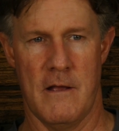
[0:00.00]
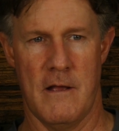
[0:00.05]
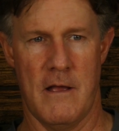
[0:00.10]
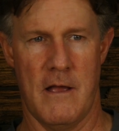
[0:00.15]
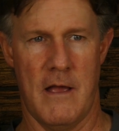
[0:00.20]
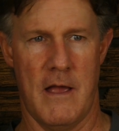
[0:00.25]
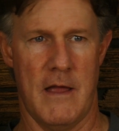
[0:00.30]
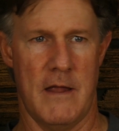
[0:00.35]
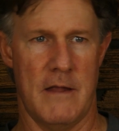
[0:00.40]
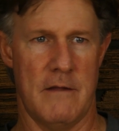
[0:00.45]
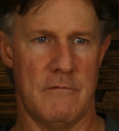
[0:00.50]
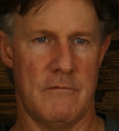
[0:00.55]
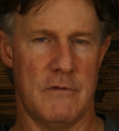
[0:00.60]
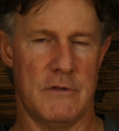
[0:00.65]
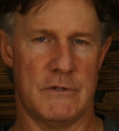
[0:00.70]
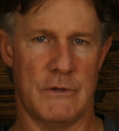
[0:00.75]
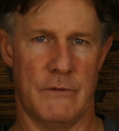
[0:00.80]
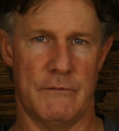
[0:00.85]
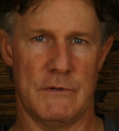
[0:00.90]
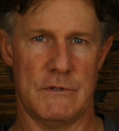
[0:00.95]
And
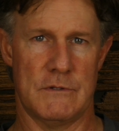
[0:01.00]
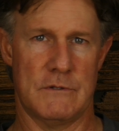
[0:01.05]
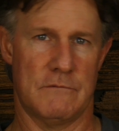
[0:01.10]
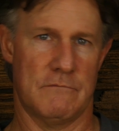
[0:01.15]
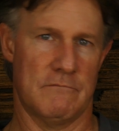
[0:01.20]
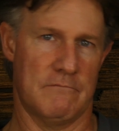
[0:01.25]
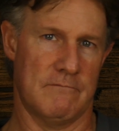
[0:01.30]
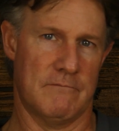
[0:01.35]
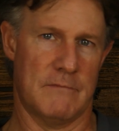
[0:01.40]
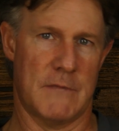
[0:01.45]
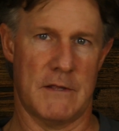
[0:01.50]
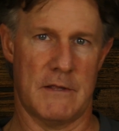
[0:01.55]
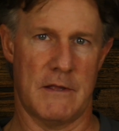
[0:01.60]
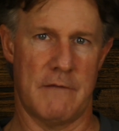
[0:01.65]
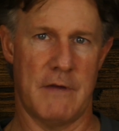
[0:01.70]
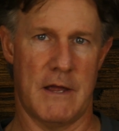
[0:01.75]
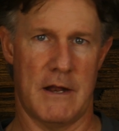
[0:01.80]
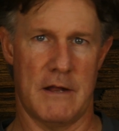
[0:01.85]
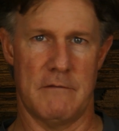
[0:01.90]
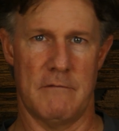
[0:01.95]
it's obvious that they've
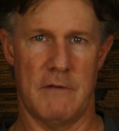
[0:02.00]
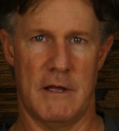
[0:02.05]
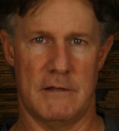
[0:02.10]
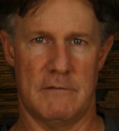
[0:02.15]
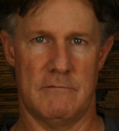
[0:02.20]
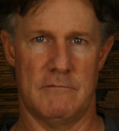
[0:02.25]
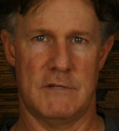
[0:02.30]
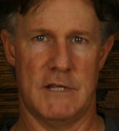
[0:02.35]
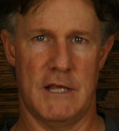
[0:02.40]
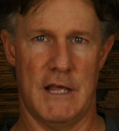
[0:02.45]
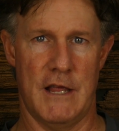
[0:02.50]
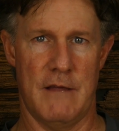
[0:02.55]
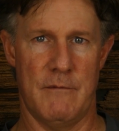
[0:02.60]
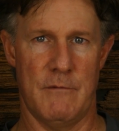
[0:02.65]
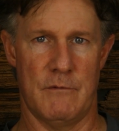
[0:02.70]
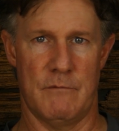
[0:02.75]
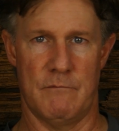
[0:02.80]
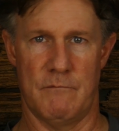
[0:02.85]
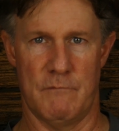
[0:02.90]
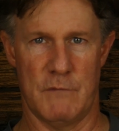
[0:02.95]
had a team
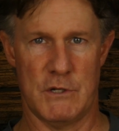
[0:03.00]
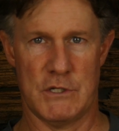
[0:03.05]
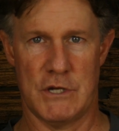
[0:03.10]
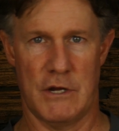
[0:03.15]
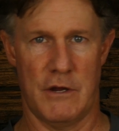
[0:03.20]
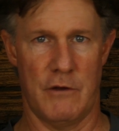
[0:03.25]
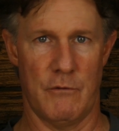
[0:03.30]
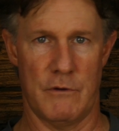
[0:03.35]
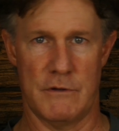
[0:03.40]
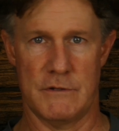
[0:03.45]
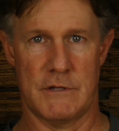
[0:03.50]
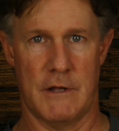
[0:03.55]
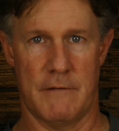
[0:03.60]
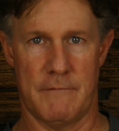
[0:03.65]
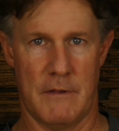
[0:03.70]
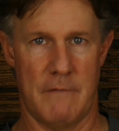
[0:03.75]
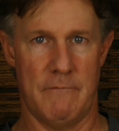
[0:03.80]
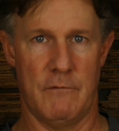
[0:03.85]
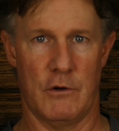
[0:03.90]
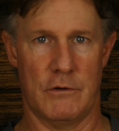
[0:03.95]
and machinery and stuff,
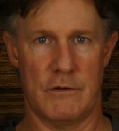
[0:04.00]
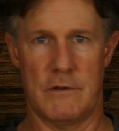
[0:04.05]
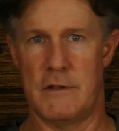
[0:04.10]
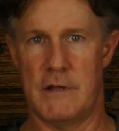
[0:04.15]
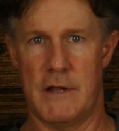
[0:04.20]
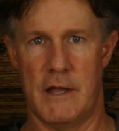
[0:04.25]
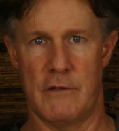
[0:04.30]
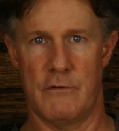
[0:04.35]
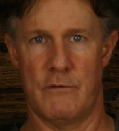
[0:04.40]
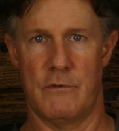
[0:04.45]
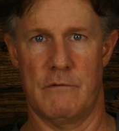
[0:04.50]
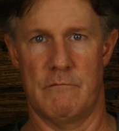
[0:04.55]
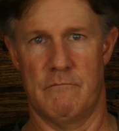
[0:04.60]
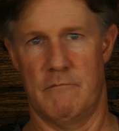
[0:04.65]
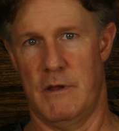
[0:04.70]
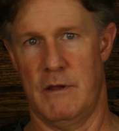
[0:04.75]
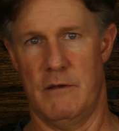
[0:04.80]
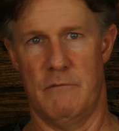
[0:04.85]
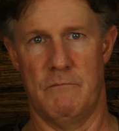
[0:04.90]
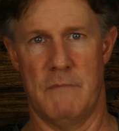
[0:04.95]
and they've knocked it together
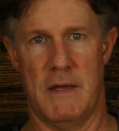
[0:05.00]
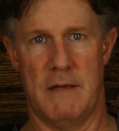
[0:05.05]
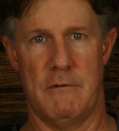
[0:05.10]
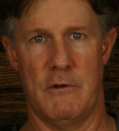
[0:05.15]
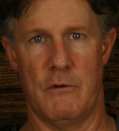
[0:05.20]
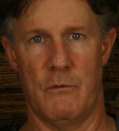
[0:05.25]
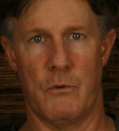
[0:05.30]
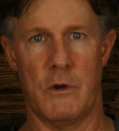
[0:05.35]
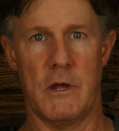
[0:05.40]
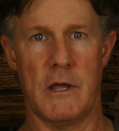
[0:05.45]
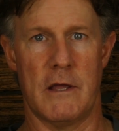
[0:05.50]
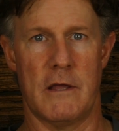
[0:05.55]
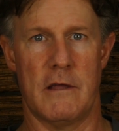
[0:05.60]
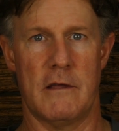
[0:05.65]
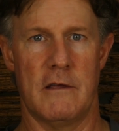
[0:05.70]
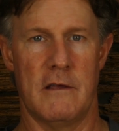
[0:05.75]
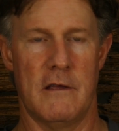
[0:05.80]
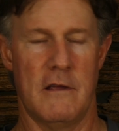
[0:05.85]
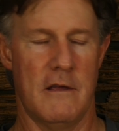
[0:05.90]
in maybe a week.